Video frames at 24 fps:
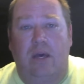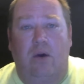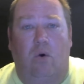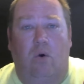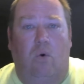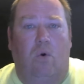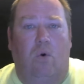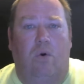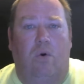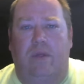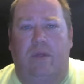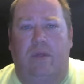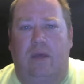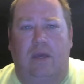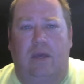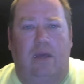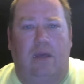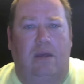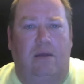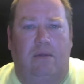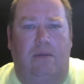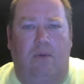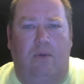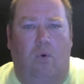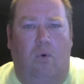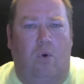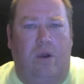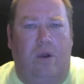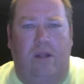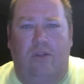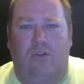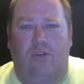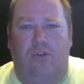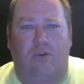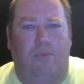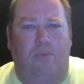or the
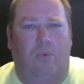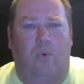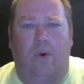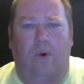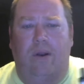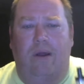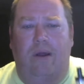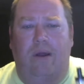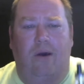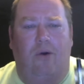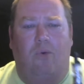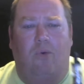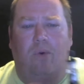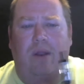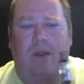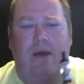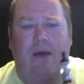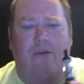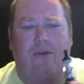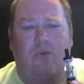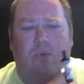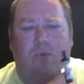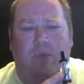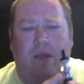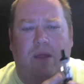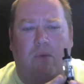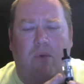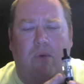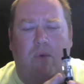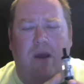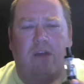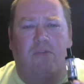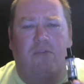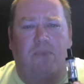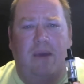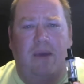orchid 2.0 or whatever with that
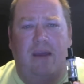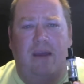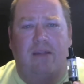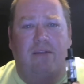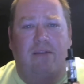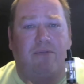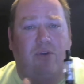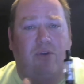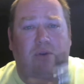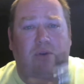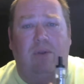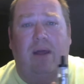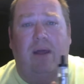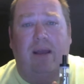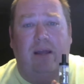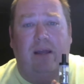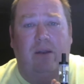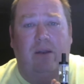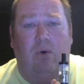raised piece, if you like an